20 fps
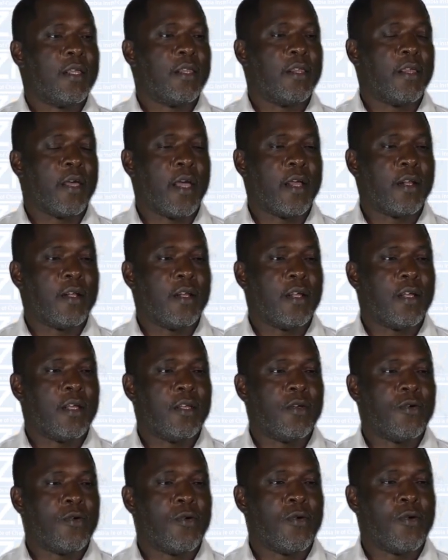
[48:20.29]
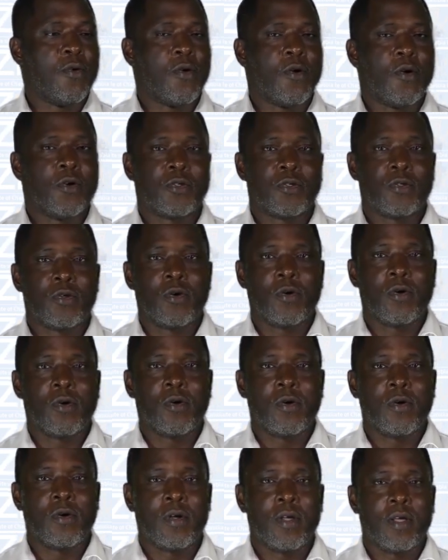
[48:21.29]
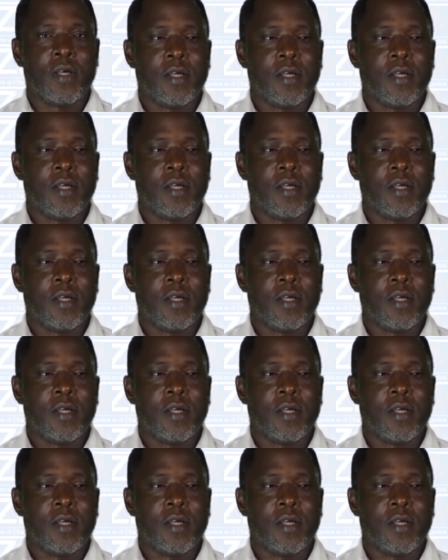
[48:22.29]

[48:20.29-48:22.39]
Then you also